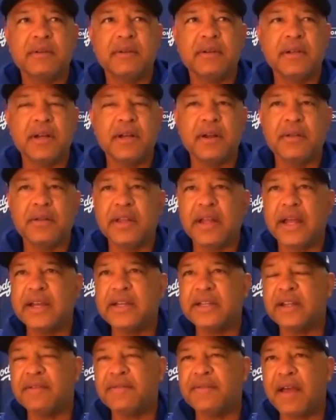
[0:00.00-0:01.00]
You know, the
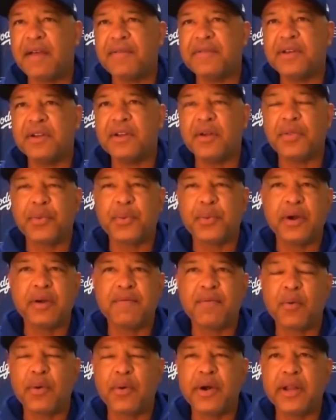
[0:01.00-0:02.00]
idea of having to go 3
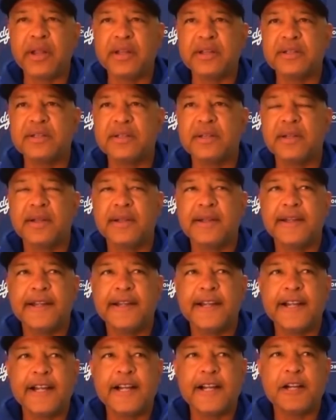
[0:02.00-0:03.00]
or 4 innings,
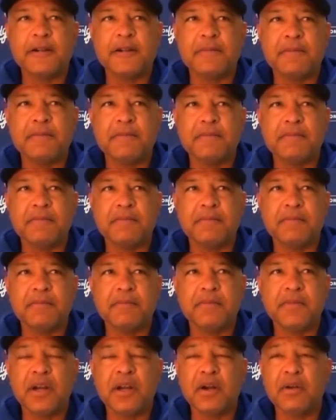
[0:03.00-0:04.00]
you
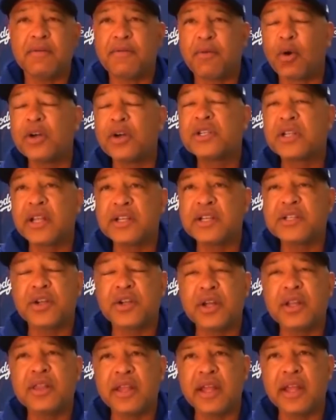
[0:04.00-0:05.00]
know, fortunately, it's a
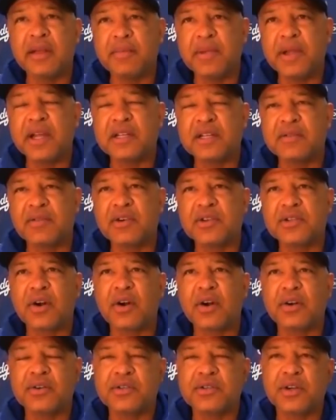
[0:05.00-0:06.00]
good thing because of our
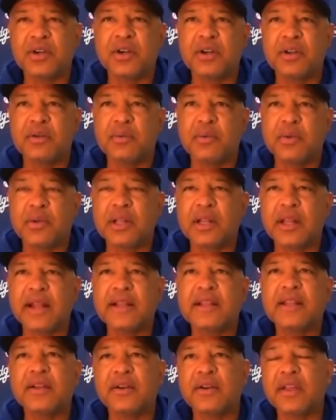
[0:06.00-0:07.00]
starters are with the
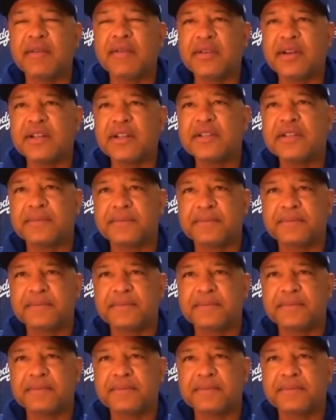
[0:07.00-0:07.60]
length that they're giving us.